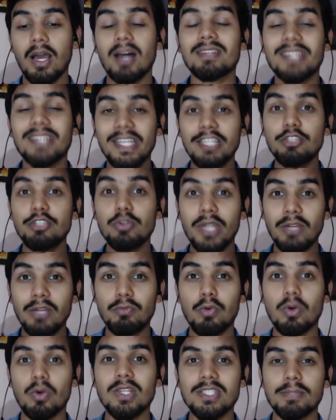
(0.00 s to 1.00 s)
thing you can
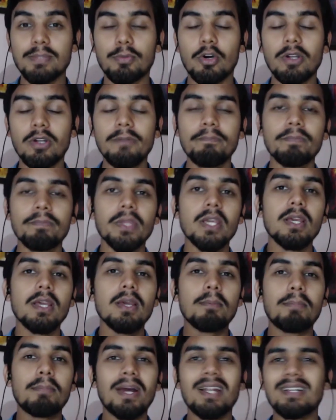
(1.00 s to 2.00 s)
focus upon.
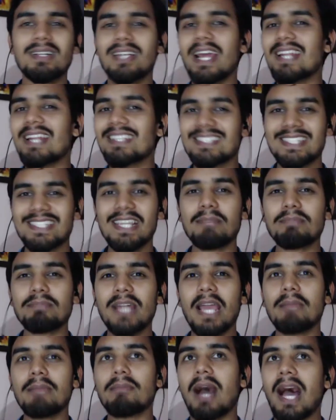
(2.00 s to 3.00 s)
But at the same
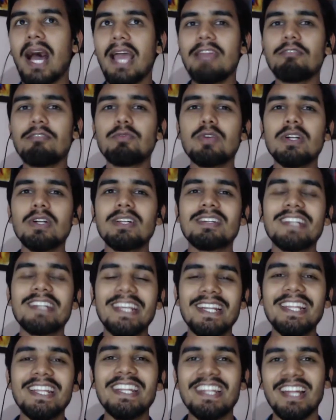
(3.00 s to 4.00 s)
time, I would
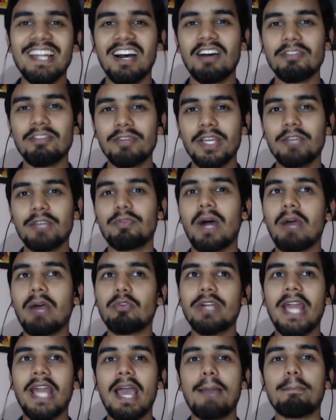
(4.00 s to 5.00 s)
really love if I
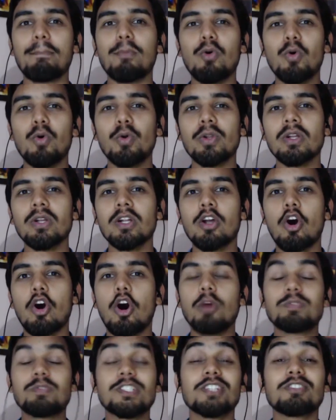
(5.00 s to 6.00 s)
would have more
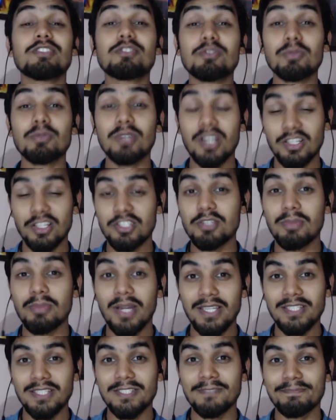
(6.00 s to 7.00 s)
option to
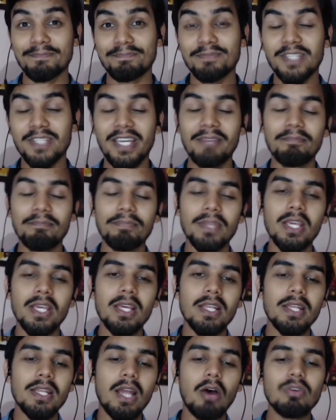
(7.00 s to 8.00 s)
customize. Okay,
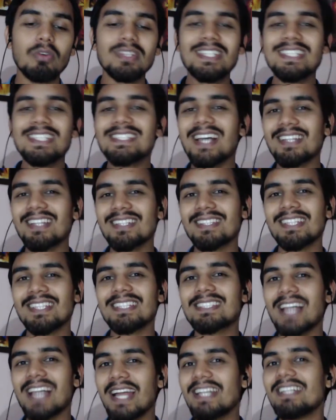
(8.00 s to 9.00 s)
now these are the
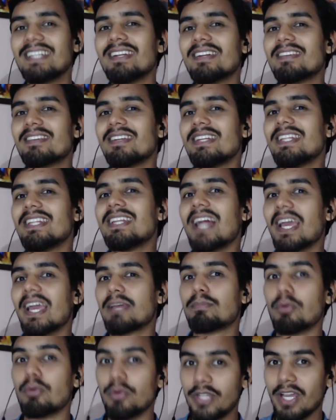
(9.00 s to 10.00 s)
things I didn't really
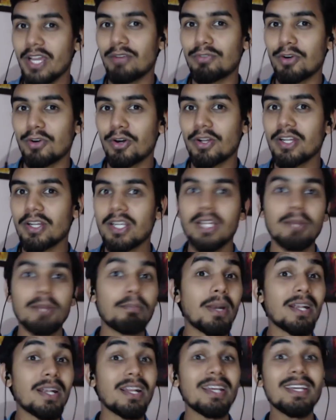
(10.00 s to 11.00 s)
like Podia for,
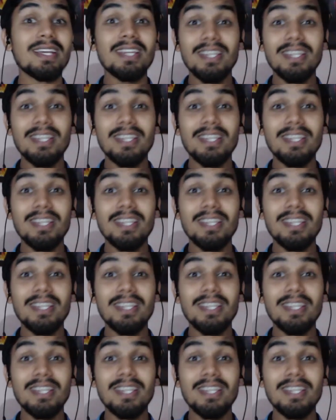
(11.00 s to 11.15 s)
but